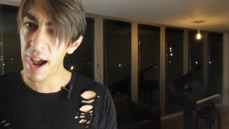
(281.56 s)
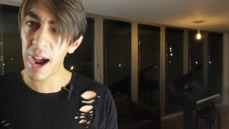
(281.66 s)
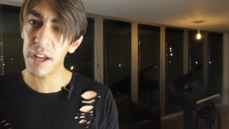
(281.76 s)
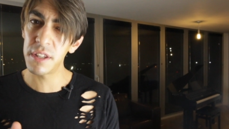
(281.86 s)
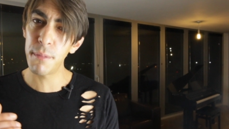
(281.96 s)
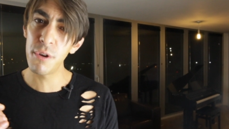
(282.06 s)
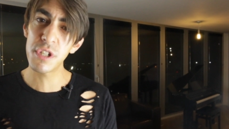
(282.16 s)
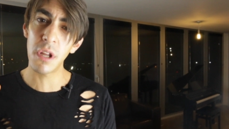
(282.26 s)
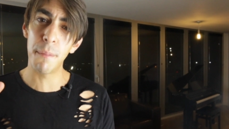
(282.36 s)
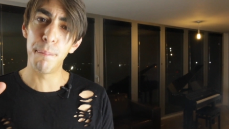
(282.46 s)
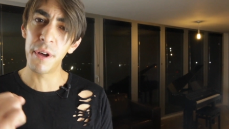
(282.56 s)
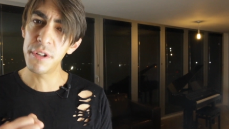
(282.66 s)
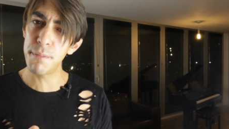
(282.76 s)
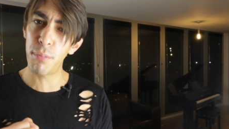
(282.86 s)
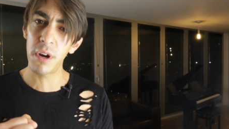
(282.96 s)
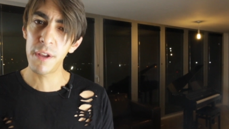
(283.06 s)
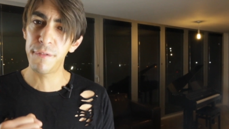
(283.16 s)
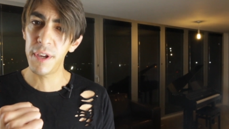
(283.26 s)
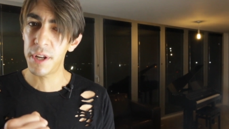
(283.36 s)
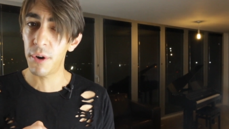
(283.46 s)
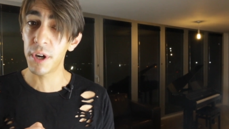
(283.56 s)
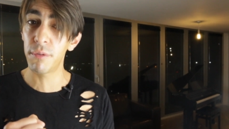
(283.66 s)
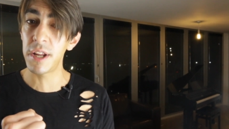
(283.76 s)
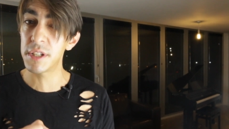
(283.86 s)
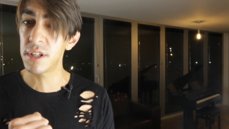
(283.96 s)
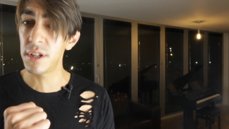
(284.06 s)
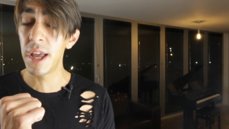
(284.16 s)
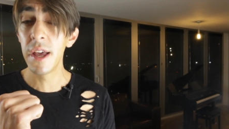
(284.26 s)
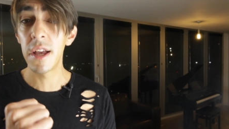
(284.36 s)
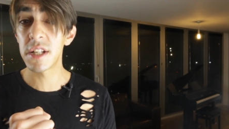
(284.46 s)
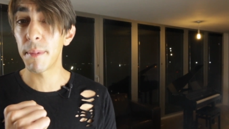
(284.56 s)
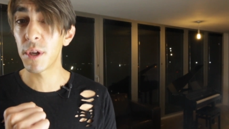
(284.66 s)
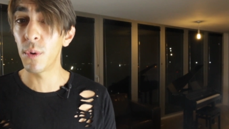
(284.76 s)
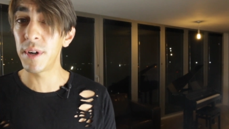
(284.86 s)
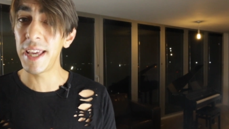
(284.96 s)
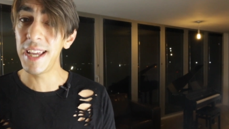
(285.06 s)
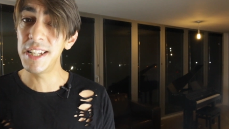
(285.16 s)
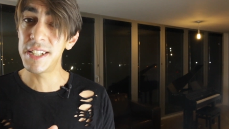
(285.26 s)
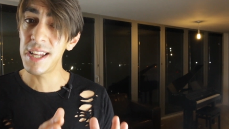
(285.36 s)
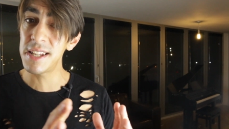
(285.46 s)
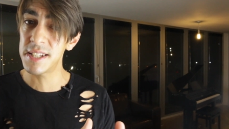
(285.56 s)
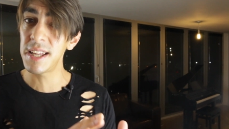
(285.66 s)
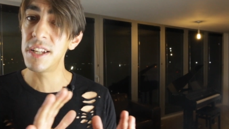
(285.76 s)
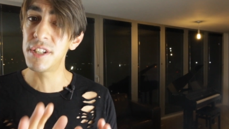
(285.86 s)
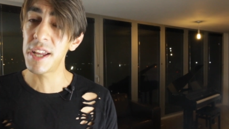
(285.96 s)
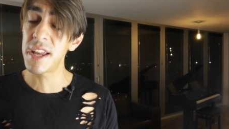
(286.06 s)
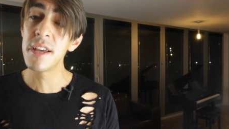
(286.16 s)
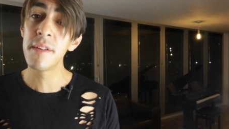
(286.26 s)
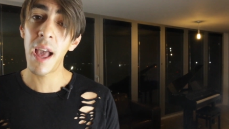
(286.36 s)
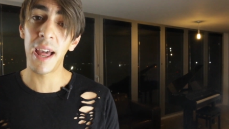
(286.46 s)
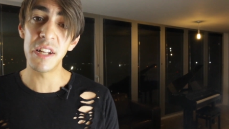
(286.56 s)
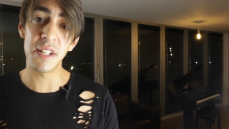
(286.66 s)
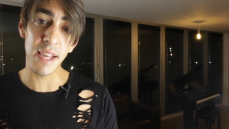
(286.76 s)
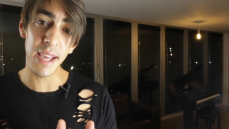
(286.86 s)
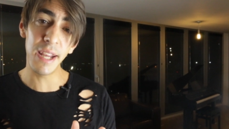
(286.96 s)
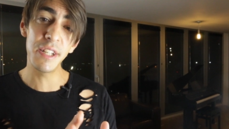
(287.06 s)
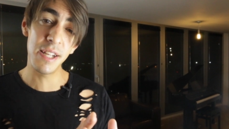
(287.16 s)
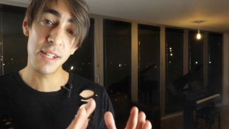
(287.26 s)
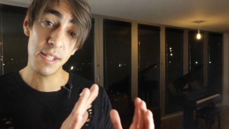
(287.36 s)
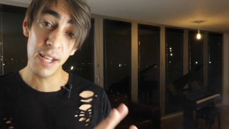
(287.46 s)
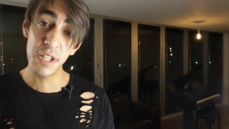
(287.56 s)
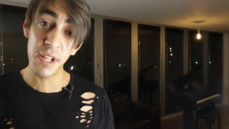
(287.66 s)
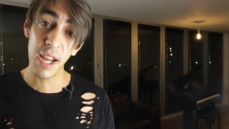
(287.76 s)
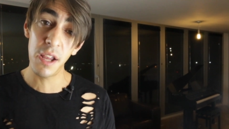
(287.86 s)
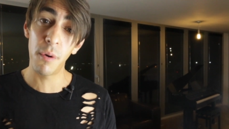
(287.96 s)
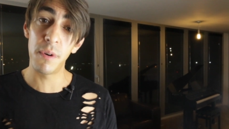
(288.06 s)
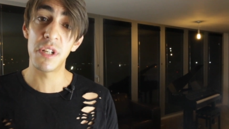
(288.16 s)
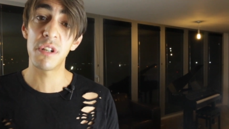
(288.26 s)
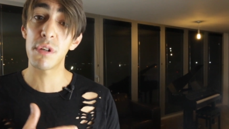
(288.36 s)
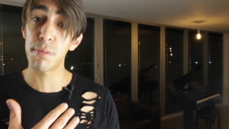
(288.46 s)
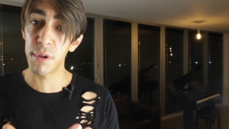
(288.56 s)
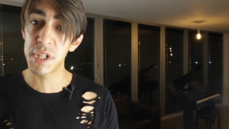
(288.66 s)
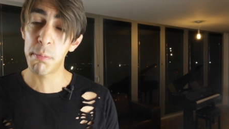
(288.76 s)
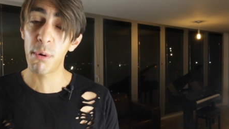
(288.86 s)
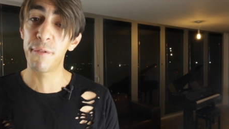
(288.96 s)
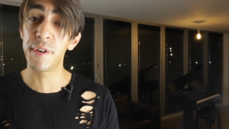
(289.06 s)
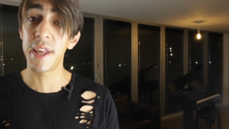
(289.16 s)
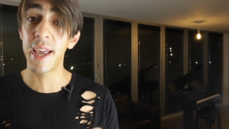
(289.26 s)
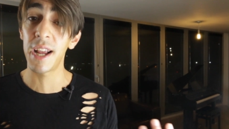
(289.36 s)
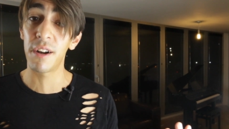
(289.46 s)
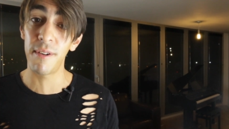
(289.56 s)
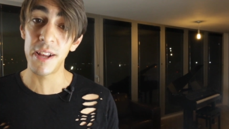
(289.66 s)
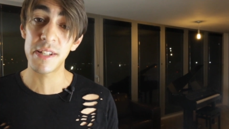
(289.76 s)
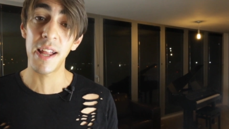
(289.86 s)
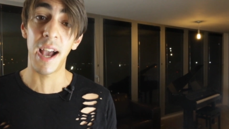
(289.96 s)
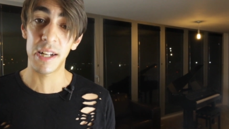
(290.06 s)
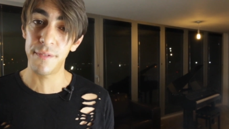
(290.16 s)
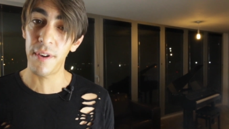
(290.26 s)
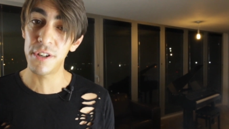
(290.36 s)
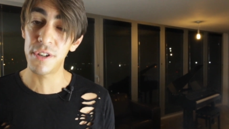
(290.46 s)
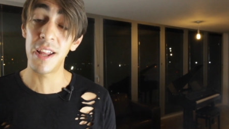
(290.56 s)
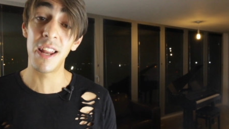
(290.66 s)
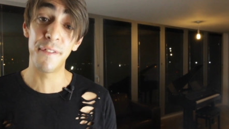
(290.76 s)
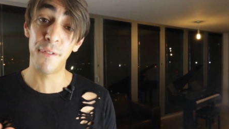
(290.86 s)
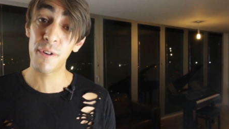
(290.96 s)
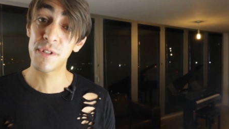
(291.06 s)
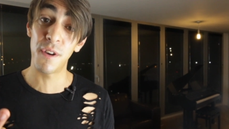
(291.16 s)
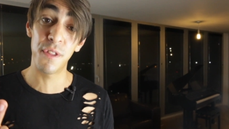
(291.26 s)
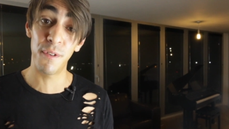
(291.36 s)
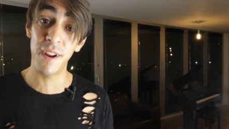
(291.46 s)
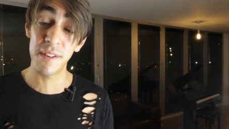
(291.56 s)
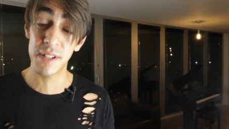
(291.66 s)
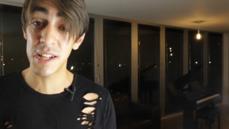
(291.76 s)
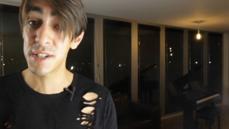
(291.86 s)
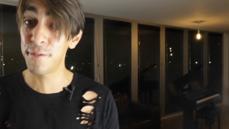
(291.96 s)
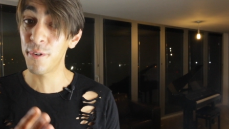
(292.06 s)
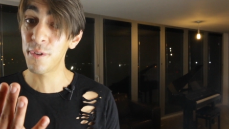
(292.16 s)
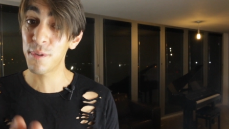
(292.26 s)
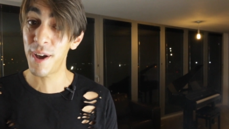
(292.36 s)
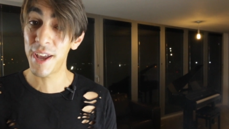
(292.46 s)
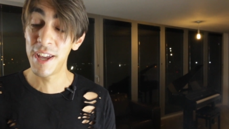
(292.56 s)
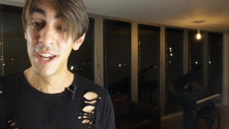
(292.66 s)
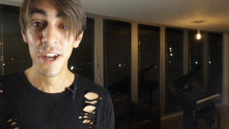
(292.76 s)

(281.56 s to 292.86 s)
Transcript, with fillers: And the most abundant polyphenol in green tea is something called EGCG, and it's the EGCG which is responsible for the increased activation in FOXO3. So that's the fourth way.